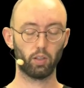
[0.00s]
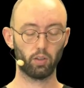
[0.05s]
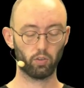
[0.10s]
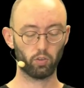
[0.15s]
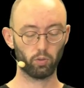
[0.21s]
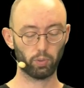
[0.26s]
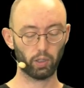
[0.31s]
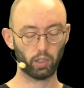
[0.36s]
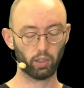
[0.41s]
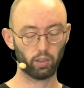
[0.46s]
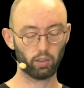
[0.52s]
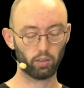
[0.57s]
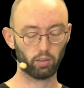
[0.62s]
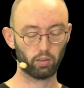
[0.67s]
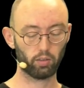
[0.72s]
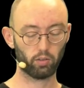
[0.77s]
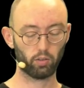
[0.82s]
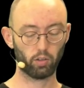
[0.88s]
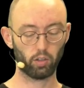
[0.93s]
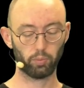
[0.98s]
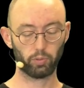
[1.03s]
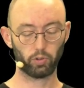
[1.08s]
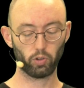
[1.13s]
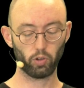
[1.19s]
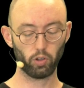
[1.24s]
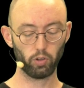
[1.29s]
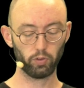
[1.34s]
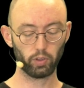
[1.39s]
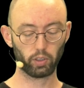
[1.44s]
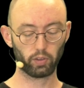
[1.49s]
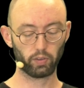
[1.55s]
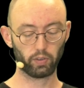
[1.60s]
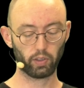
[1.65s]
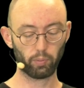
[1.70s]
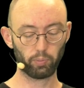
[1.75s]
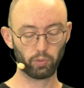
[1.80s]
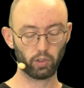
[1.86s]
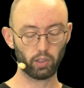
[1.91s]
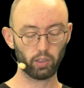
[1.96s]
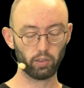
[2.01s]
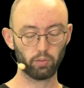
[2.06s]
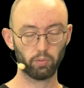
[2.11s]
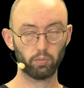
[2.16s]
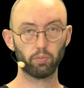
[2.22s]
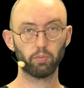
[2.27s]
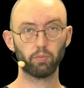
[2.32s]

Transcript: So by observing a subset